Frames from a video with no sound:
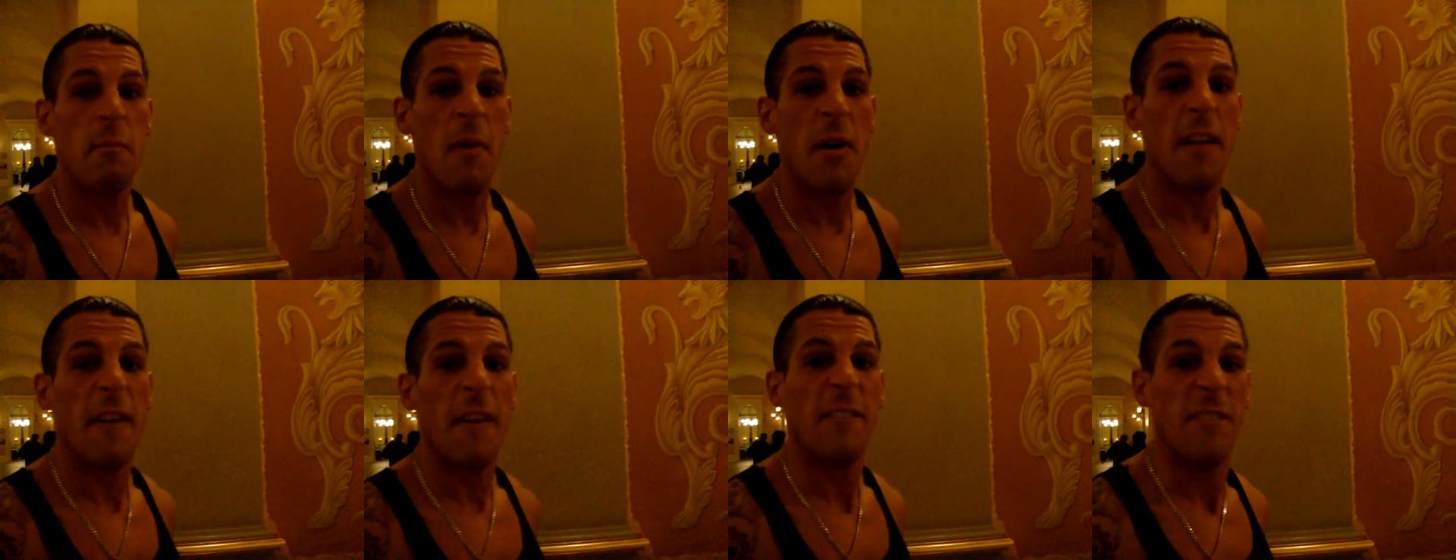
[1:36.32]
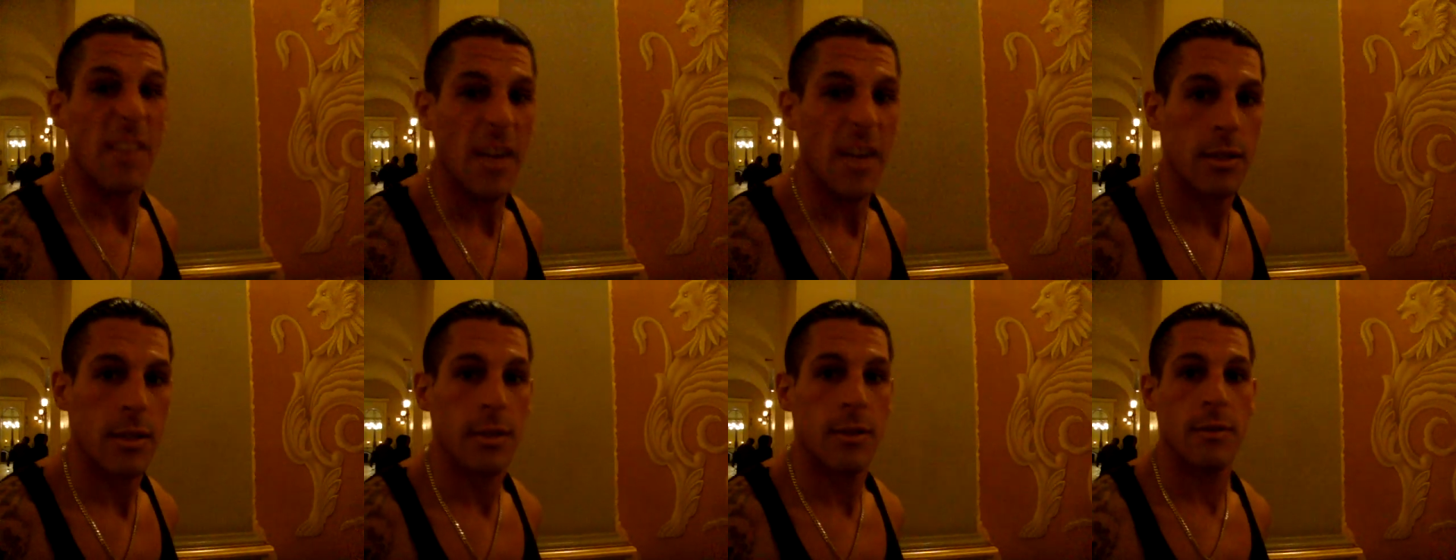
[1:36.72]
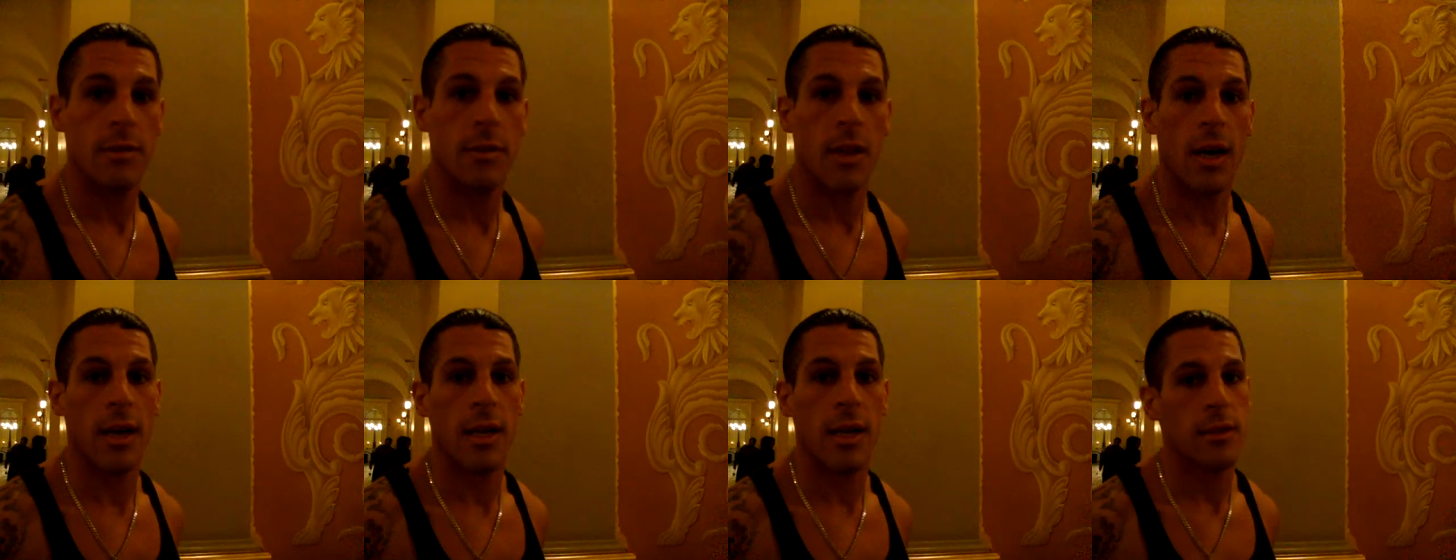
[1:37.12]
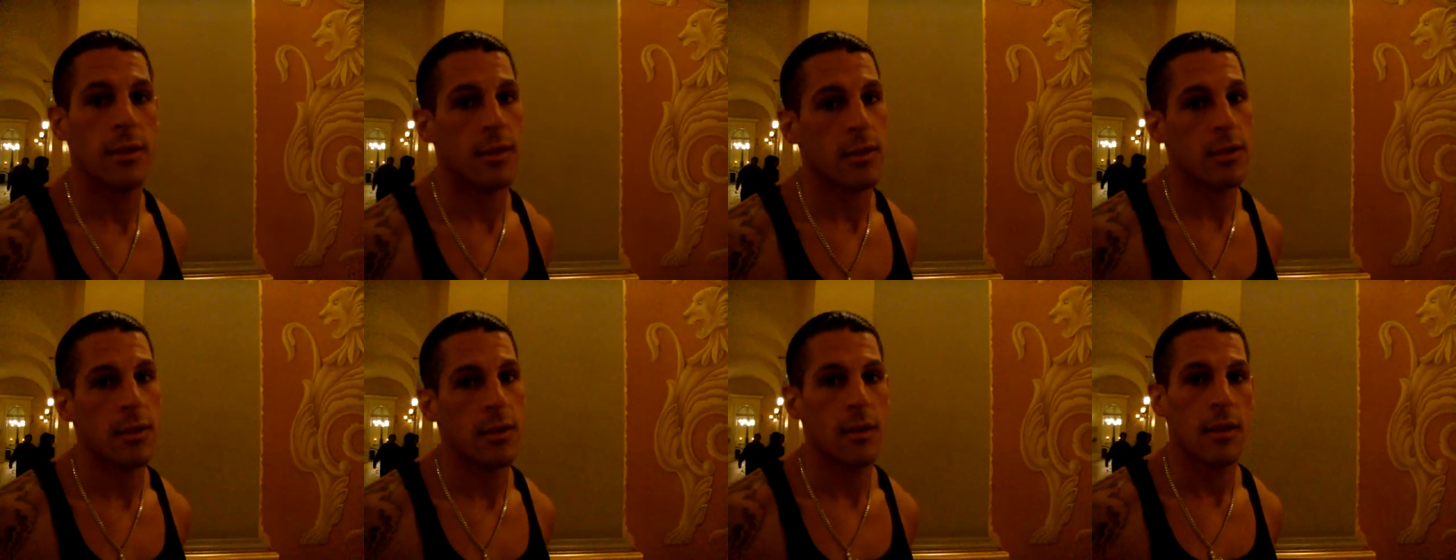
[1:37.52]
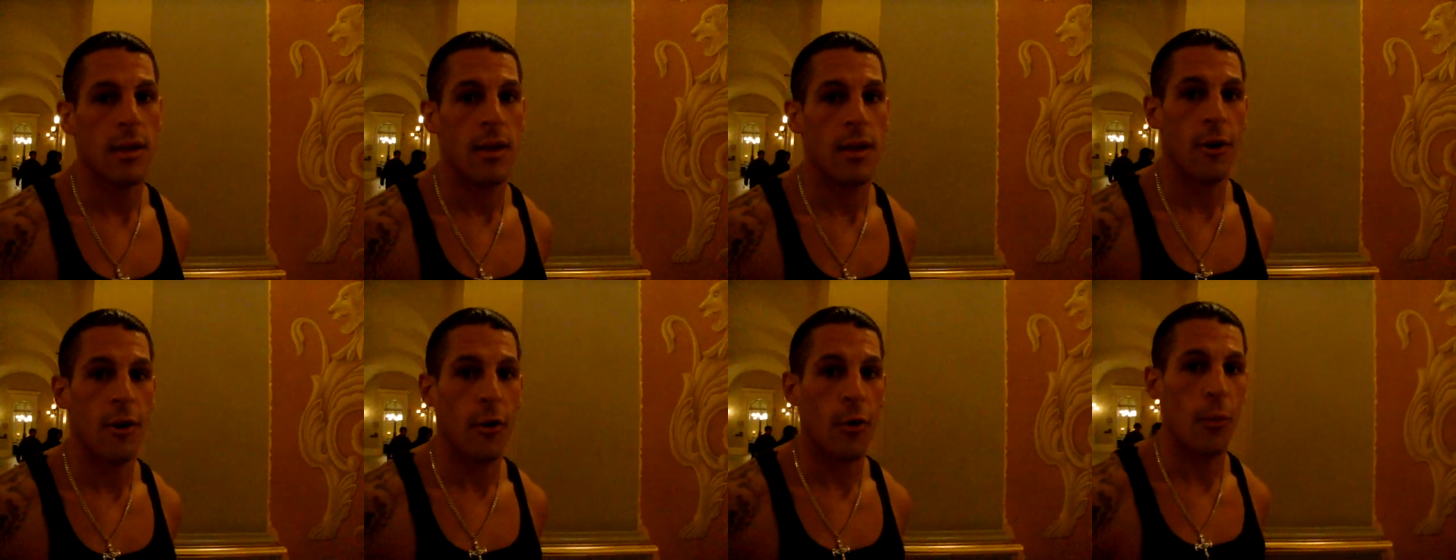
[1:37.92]
mother lions
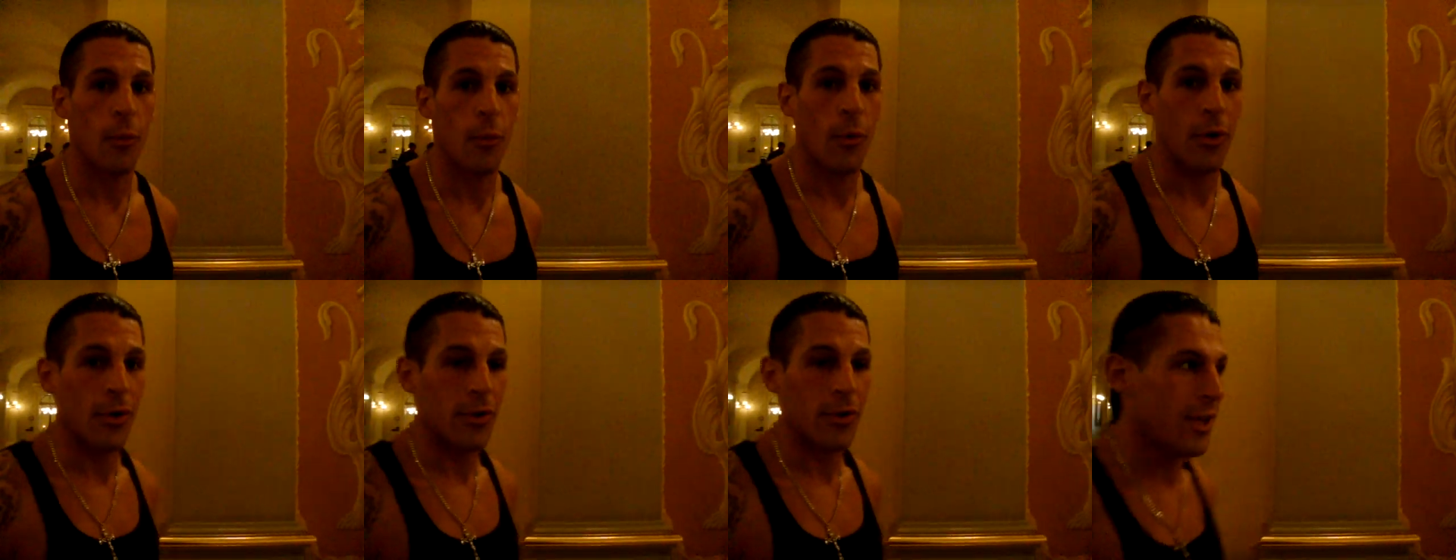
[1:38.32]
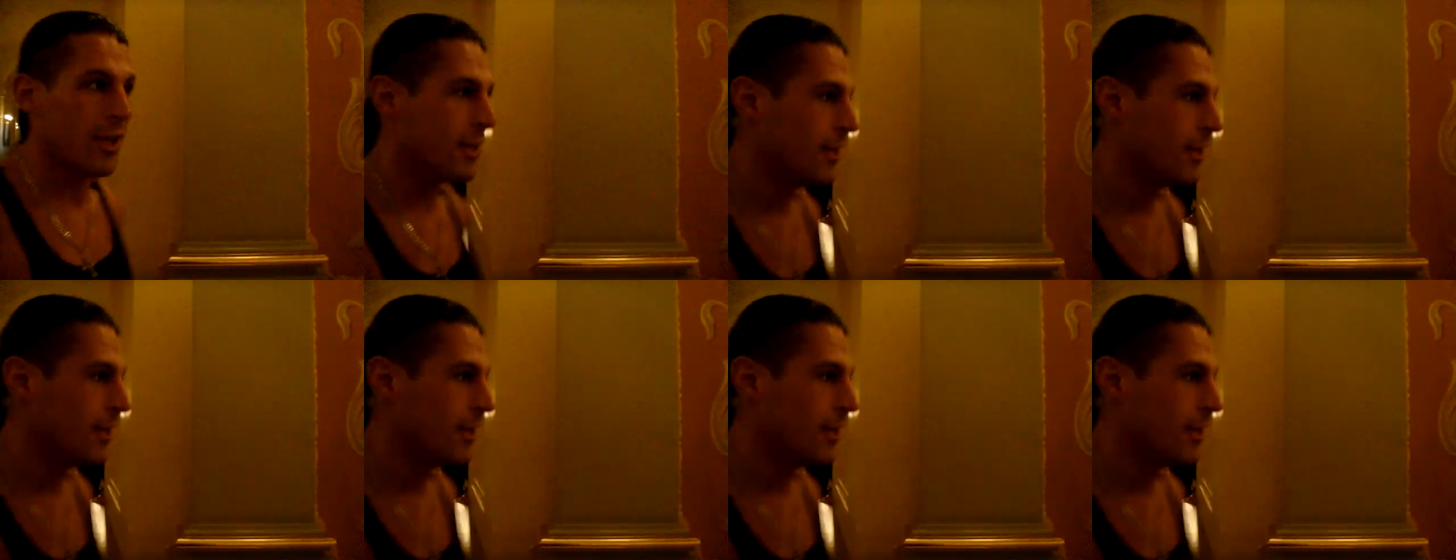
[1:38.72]
in all the world.